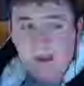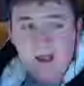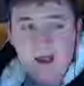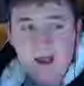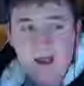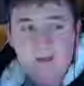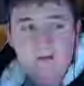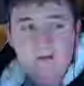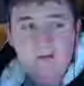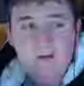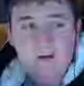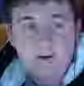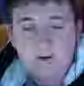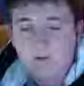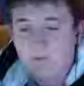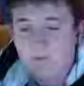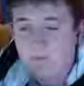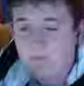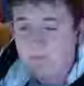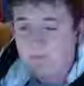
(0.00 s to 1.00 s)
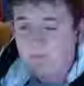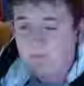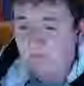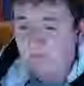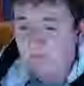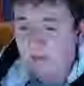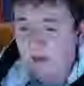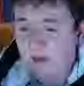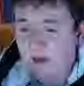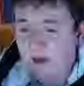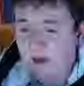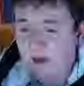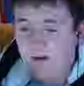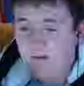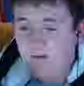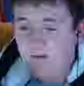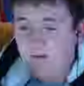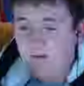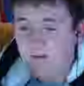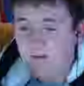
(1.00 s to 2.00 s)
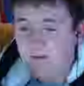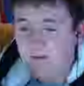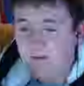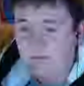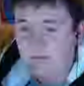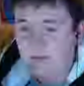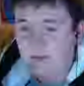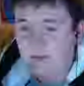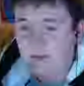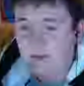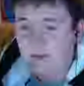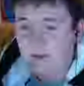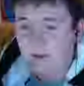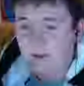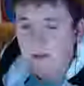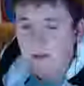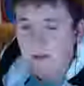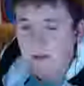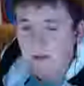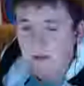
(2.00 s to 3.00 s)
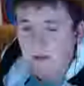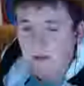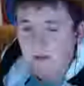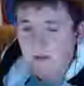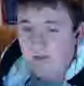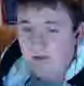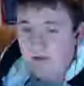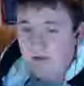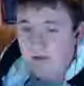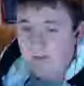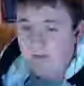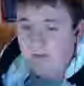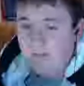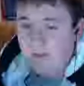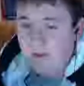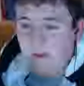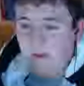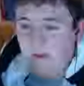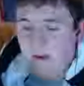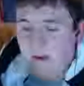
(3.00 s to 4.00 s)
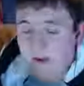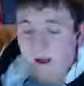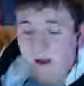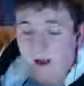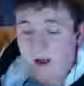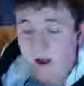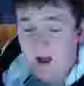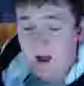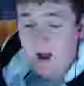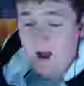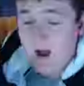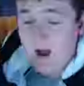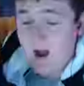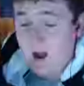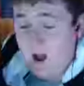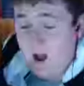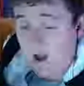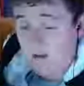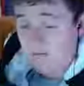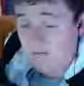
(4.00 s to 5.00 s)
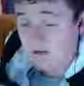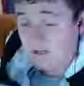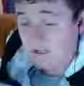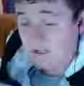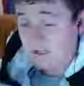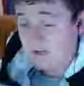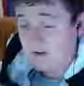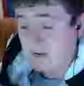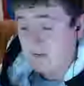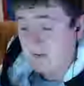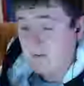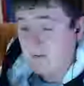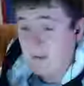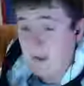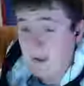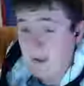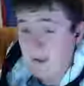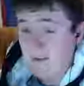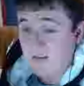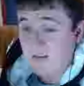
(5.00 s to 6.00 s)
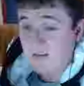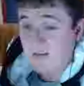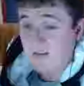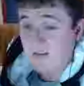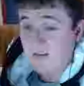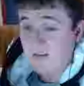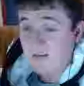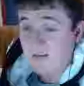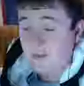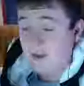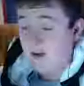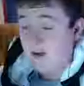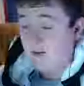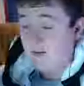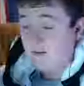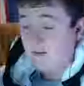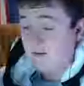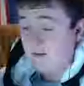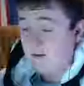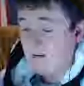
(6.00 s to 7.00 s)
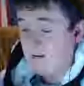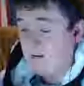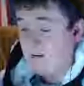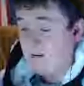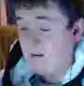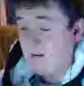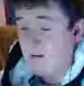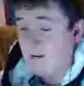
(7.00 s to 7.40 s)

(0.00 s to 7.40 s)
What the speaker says: I don't know. I don't know what he's doing. The cut speed, I'm just gonna say it's 6,000.